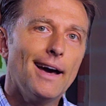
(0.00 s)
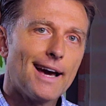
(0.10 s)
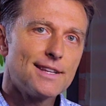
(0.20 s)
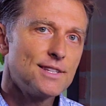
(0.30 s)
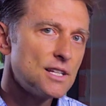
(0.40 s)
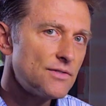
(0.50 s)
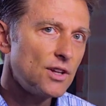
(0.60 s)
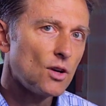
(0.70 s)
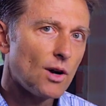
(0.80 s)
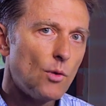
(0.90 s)
Hi guys, in this
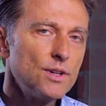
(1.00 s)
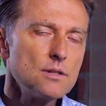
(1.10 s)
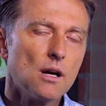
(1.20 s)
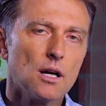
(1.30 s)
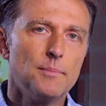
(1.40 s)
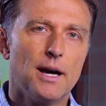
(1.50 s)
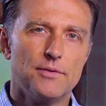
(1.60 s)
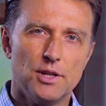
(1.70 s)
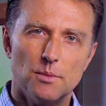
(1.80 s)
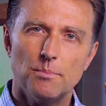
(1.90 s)
video I want to talk
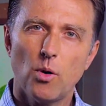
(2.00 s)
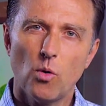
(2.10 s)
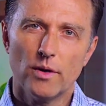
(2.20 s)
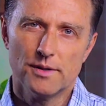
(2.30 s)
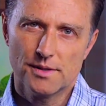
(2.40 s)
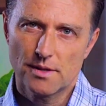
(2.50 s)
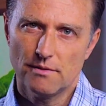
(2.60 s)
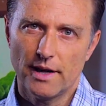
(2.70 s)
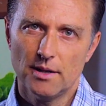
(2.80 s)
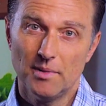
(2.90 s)
about the importance of
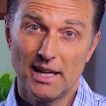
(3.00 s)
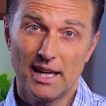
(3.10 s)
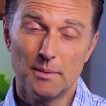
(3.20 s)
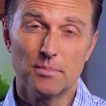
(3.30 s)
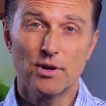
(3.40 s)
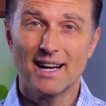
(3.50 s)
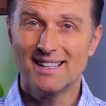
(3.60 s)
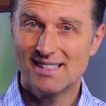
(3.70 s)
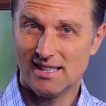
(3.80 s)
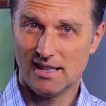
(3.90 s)
vitamin A in
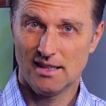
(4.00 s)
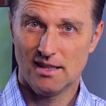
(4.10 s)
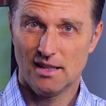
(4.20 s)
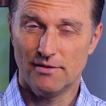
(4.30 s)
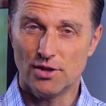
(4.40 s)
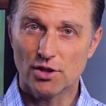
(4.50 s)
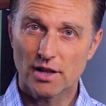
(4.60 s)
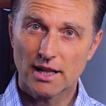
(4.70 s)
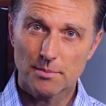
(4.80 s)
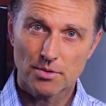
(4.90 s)
pregnancy. If you're
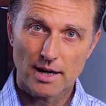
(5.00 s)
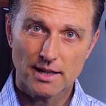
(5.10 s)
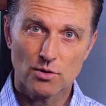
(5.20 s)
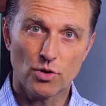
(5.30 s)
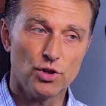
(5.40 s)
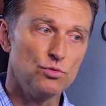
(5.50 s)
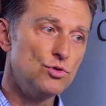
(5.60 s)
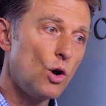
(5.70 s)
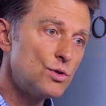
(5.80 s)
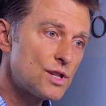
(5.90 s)
going to get pregnant or you
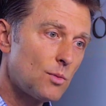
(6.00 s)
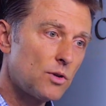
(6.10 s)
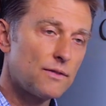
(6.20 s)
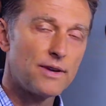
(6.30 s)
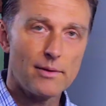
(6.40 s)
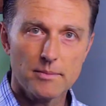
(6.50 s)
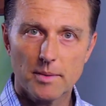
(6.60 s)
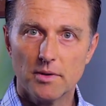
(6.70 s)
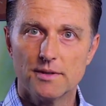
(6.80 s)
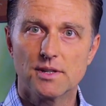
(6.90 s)
know someone, a family
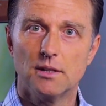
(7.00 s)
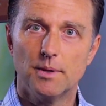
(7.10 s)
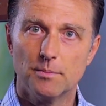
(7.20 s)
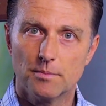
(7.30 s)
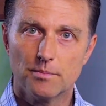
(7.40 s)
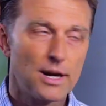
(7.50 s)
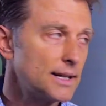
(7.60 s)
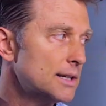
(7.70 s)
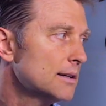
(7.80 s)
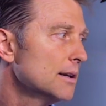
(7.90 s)
member that's going to be
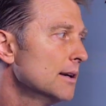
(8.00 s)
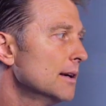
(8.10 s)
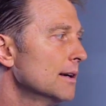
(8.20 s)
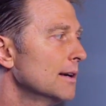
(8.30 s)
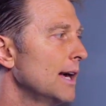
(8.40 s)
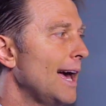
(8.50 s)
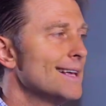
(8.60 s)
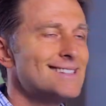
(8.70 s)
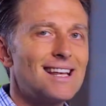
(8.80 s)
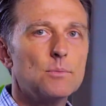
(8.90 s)
pregnant,
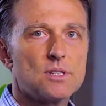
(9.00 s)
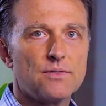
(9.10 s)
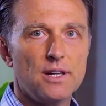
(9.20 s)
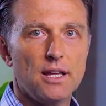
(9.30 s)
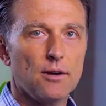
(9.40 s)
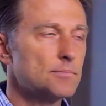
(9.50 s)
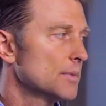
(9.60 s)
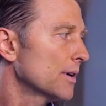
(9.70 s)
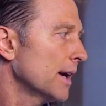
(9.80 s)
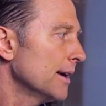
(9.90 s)
send them this video,
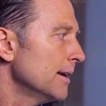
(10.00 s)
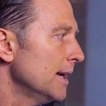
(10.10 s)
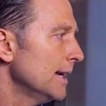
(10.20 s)
okay?